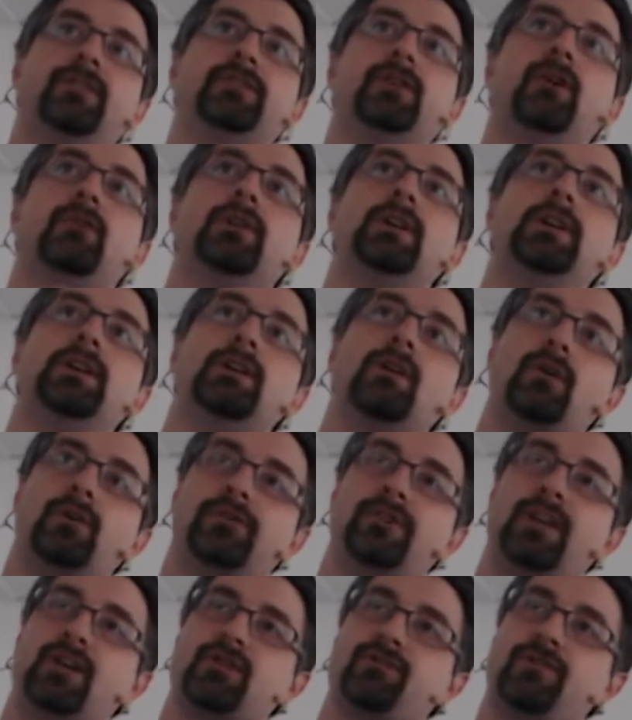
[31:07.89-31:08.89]
not only
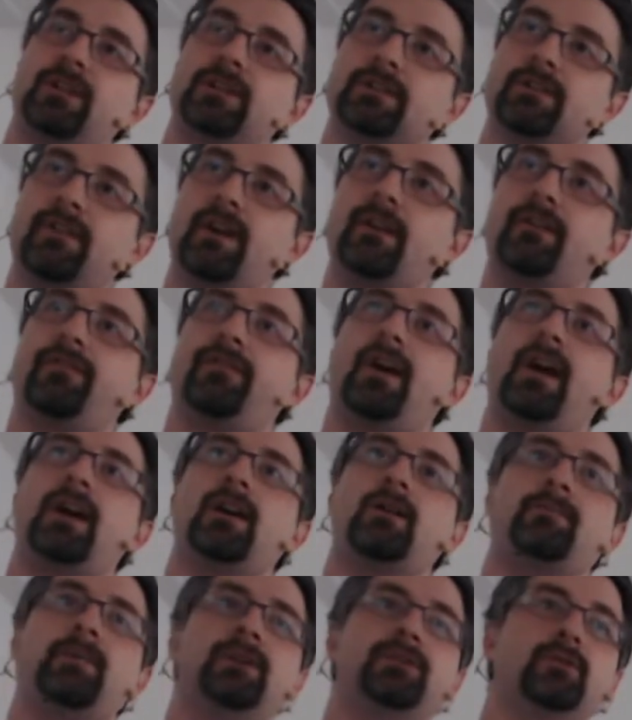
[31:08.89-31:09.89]
Logstash filter
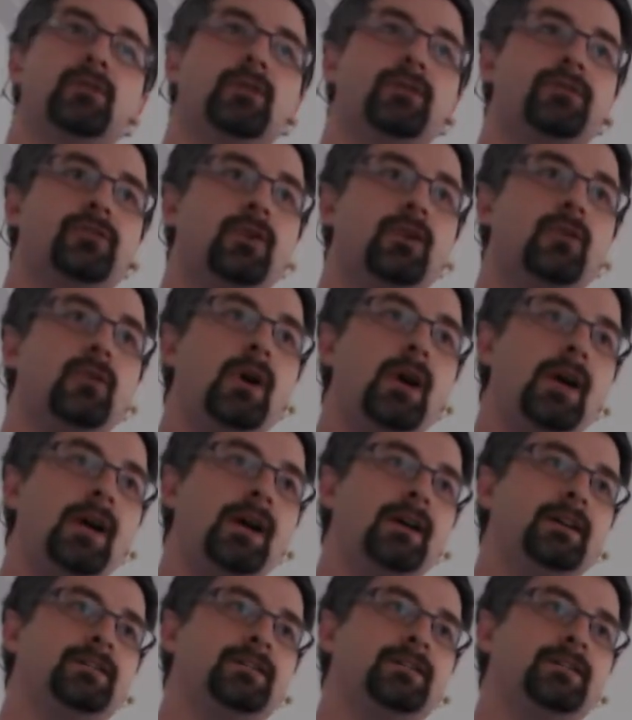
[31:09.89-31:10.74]
verifier, but also